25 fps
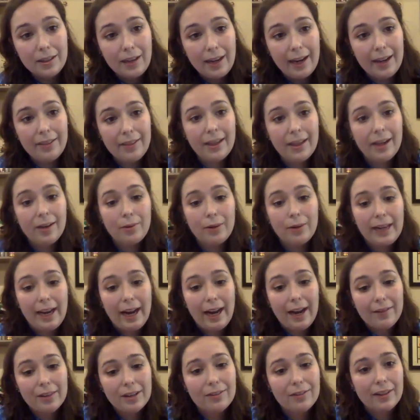And that way
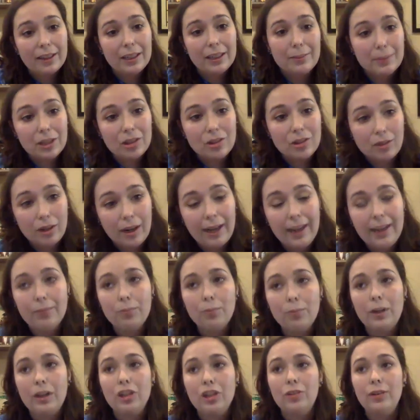having fun in between. And
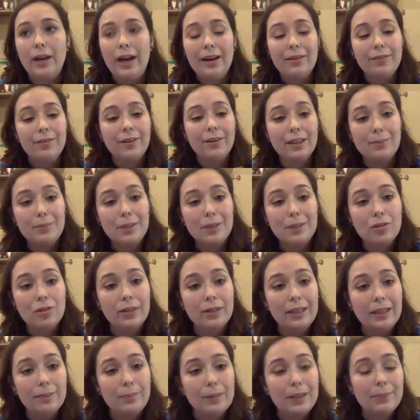when you have fun in
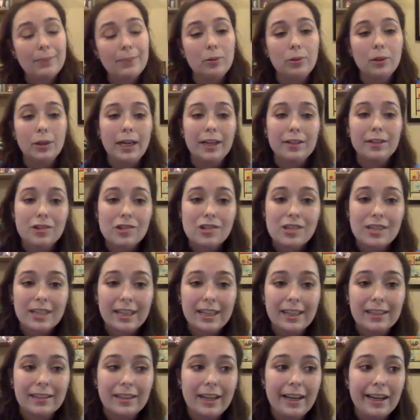between, people will
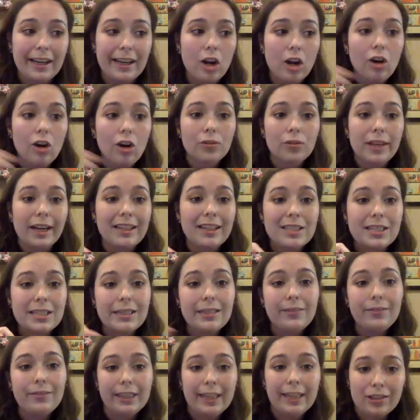understand like, oh, that
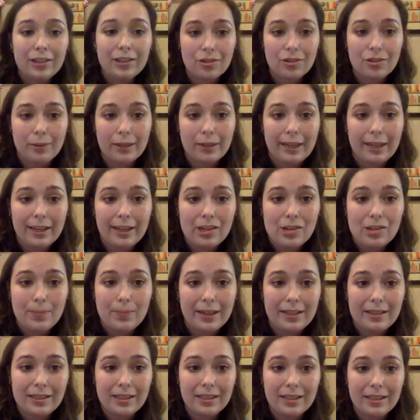deviates from what I
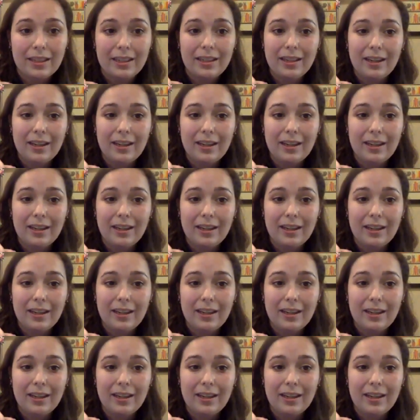expected.